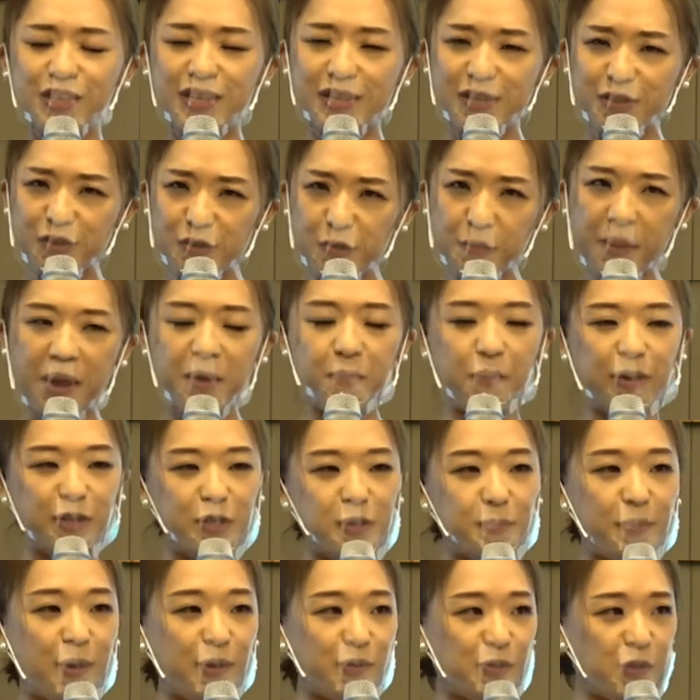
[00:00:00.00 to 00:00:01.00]
you may want to
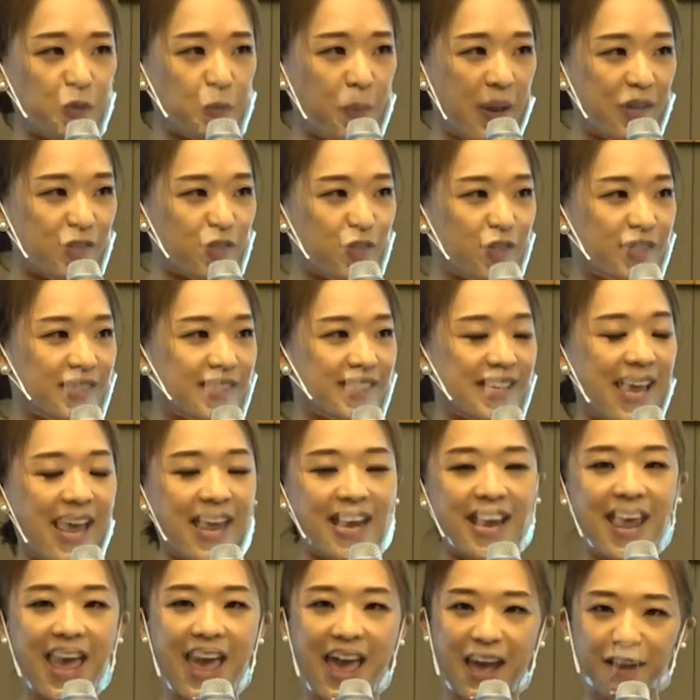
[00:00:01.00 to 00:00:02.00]
post your questions
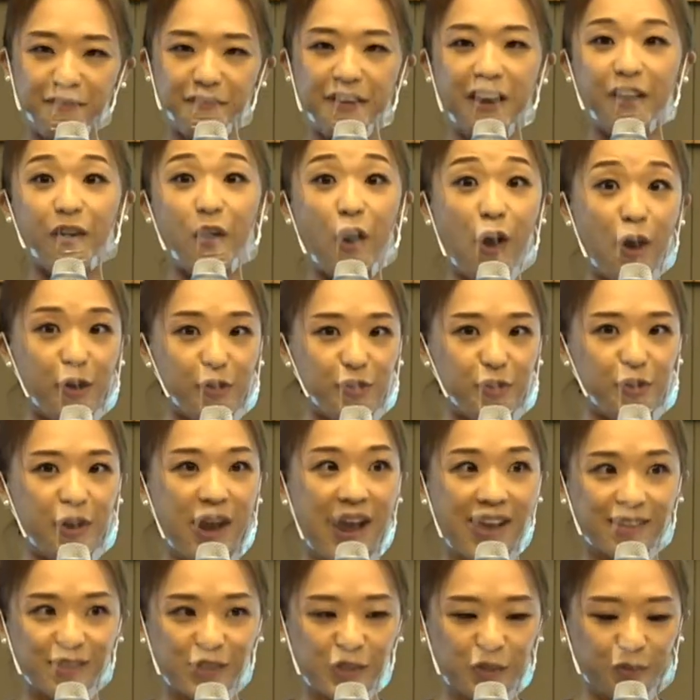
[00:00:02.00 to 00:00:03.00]
and have our author
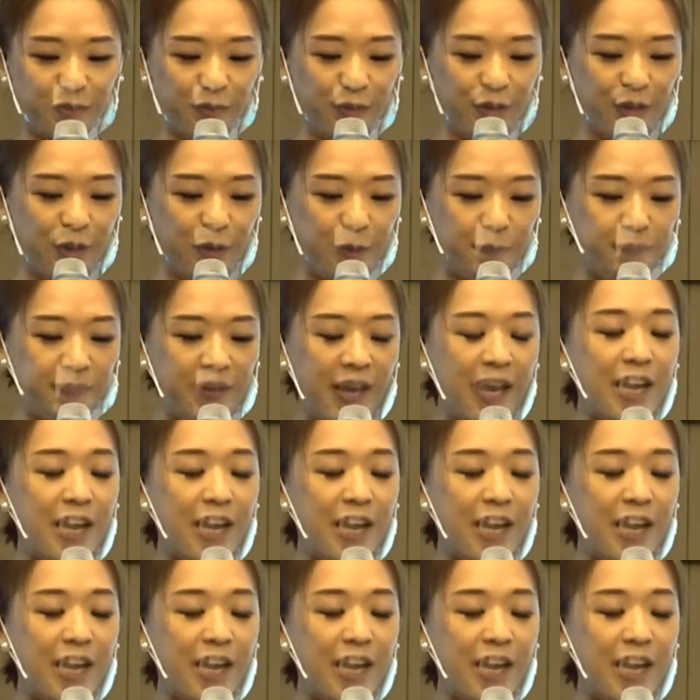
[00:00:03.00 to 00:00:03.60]
answer for you,